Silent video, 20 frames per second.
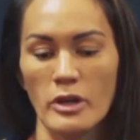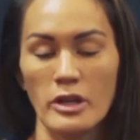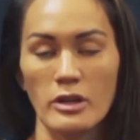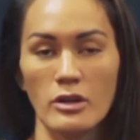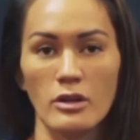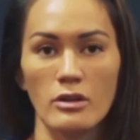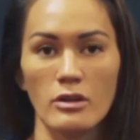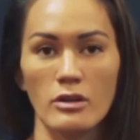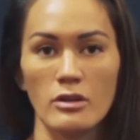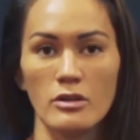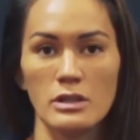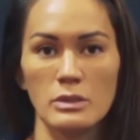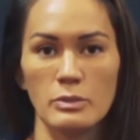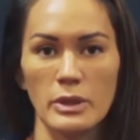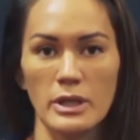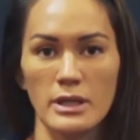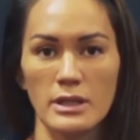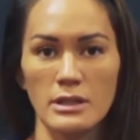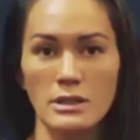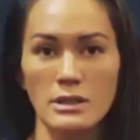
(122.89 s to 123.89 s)
and girls,
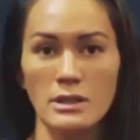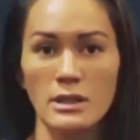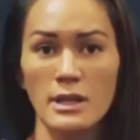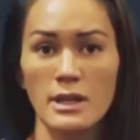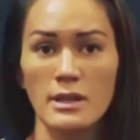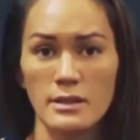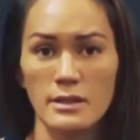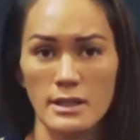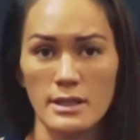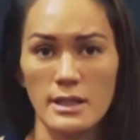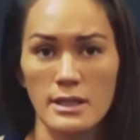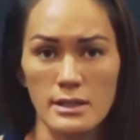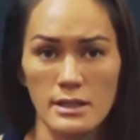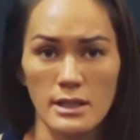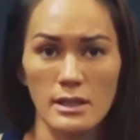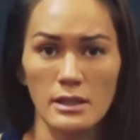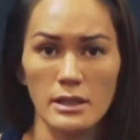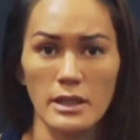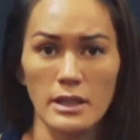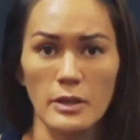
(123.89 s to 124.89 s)
because
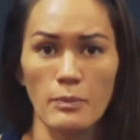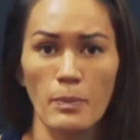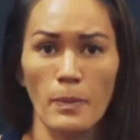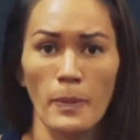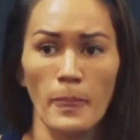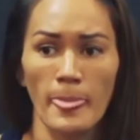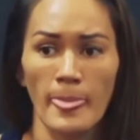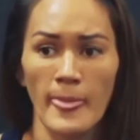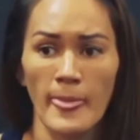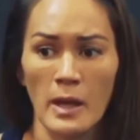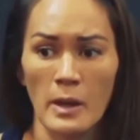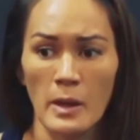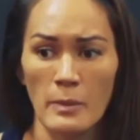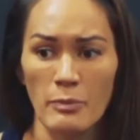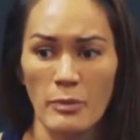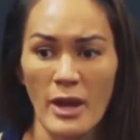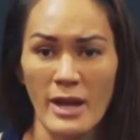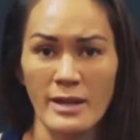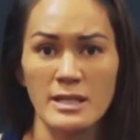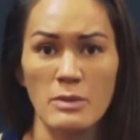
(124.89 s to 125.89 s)
statistically
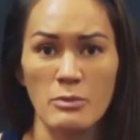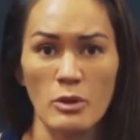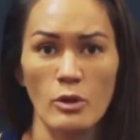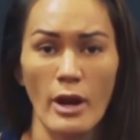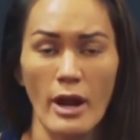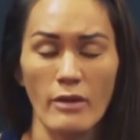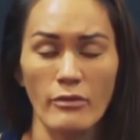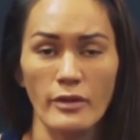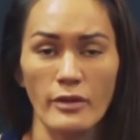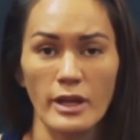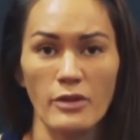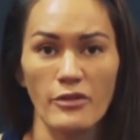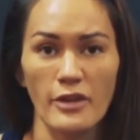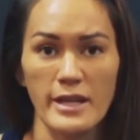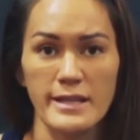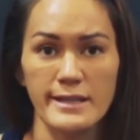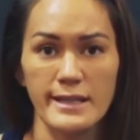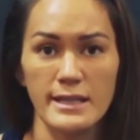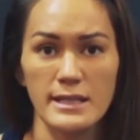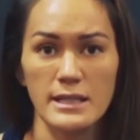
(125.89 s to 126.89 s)
that demographic
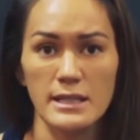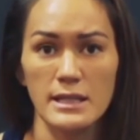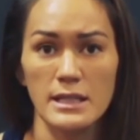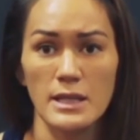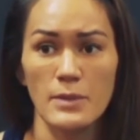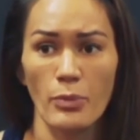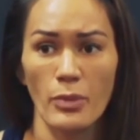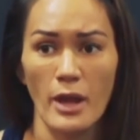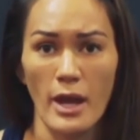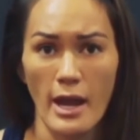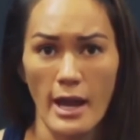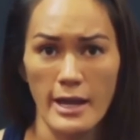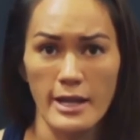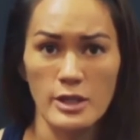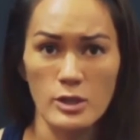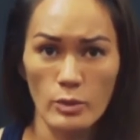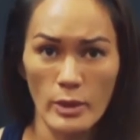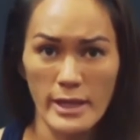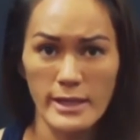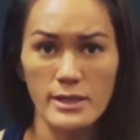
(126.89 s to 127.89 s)
faces the
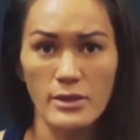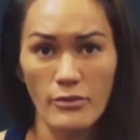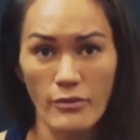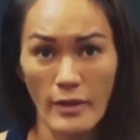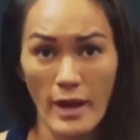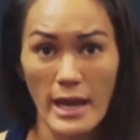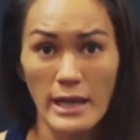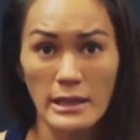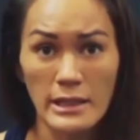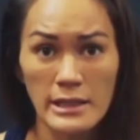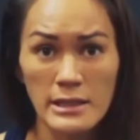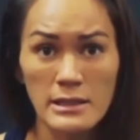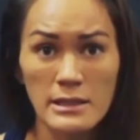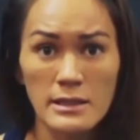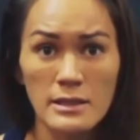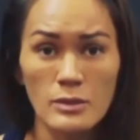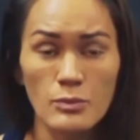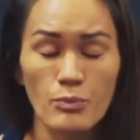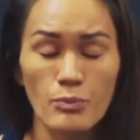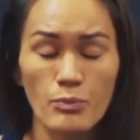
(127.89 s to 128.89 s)
highest rates of
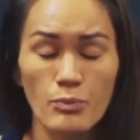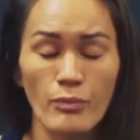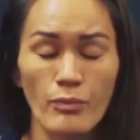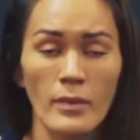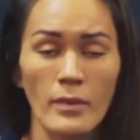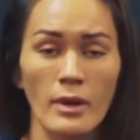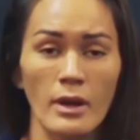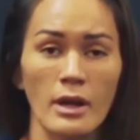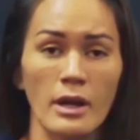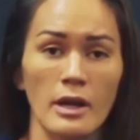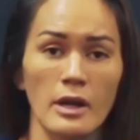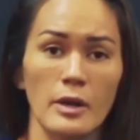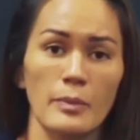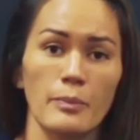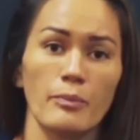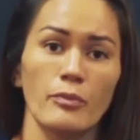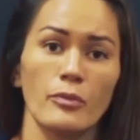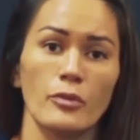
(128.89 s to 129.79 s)
violence. I